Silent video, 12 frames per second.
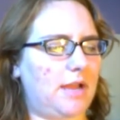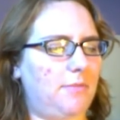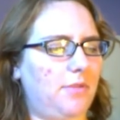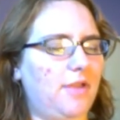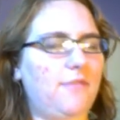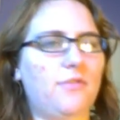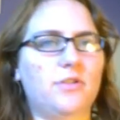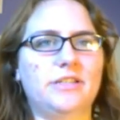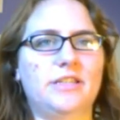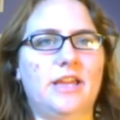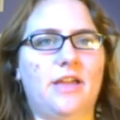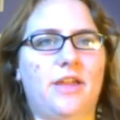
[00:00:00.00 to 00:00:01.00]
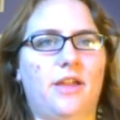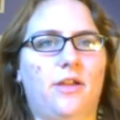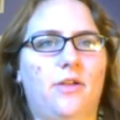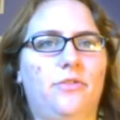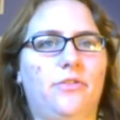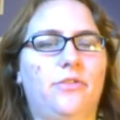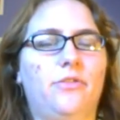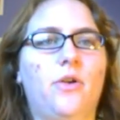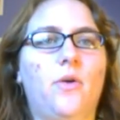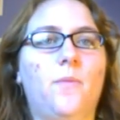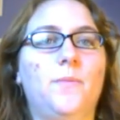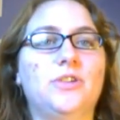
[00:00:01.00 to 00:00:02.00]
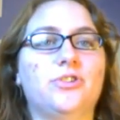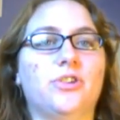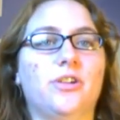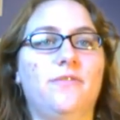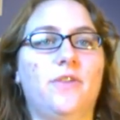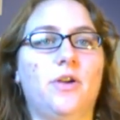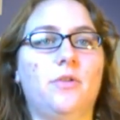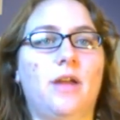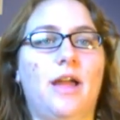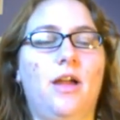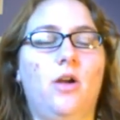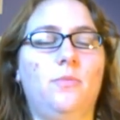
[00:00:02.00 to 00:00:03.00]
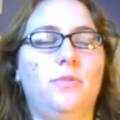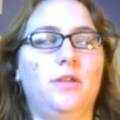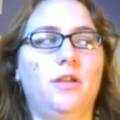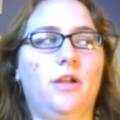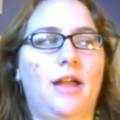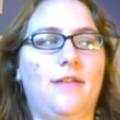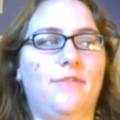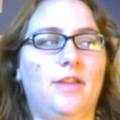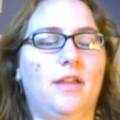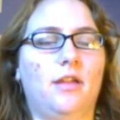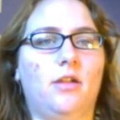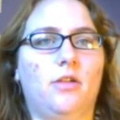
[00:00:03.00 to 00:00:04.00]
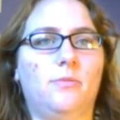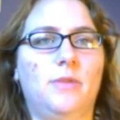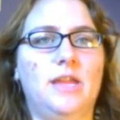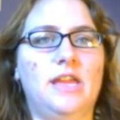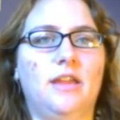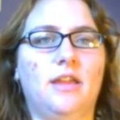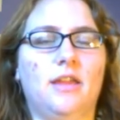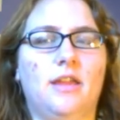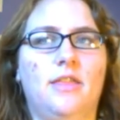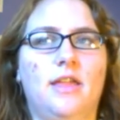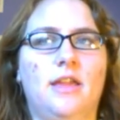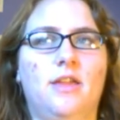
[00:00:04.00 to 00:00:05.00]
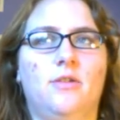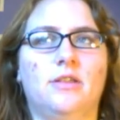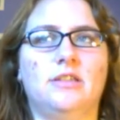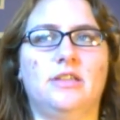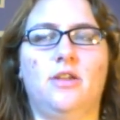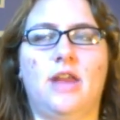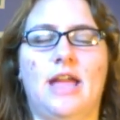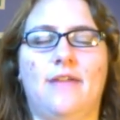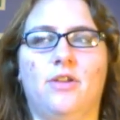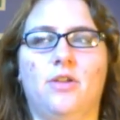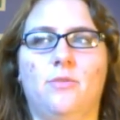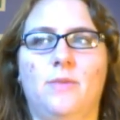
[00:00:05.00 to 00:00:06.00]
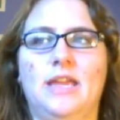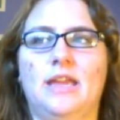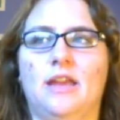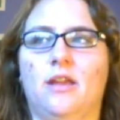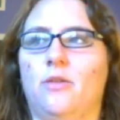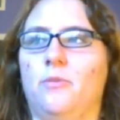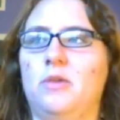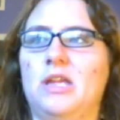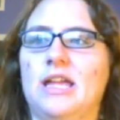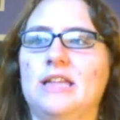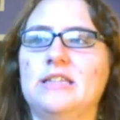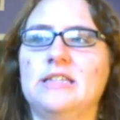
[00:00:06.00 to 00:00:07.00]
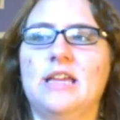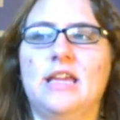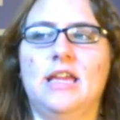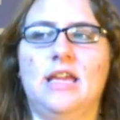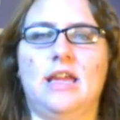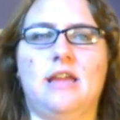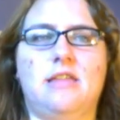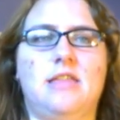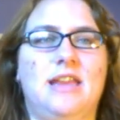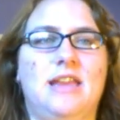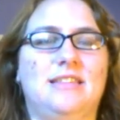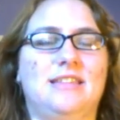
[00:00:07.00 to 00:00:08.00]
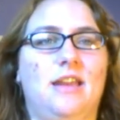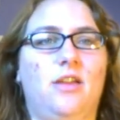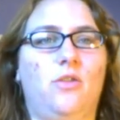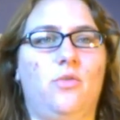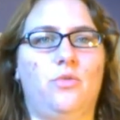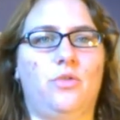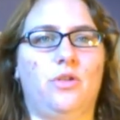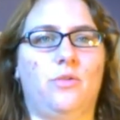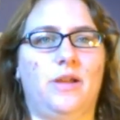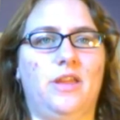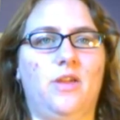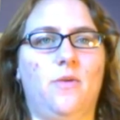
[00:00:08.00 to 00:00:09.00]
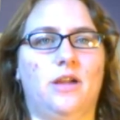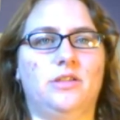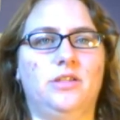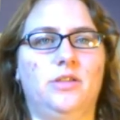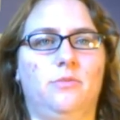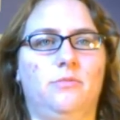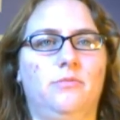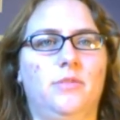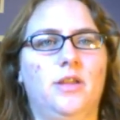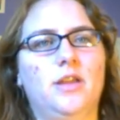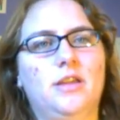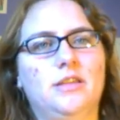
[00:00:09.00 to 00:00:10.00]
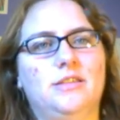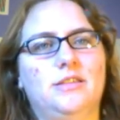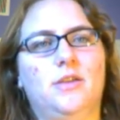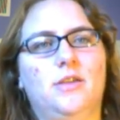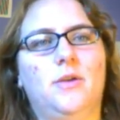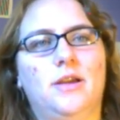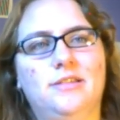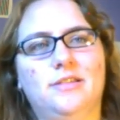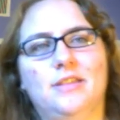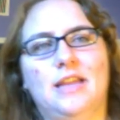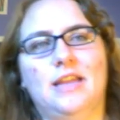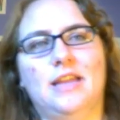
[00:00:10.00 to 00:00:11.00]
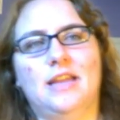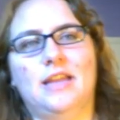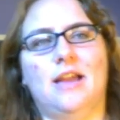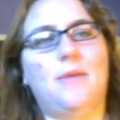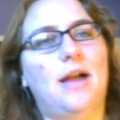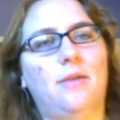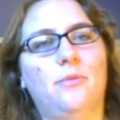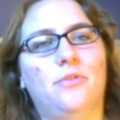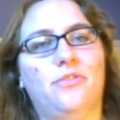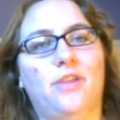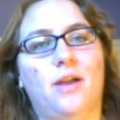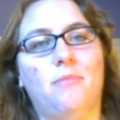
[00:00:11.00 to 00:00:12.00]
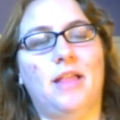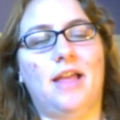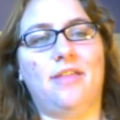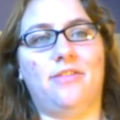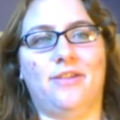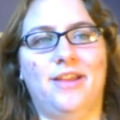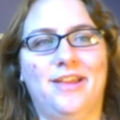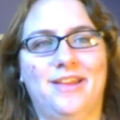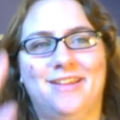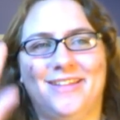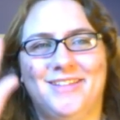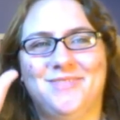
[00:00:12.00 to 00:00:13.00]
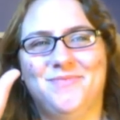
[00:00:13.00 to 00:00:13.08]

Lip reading: But I'm looking forward to see how that goes. So be sure and vote. I hope that you're having a good week and that you continue to have a good week and a good weekend and that it's getting cooler where you are too. So until next time, I will stop blathering.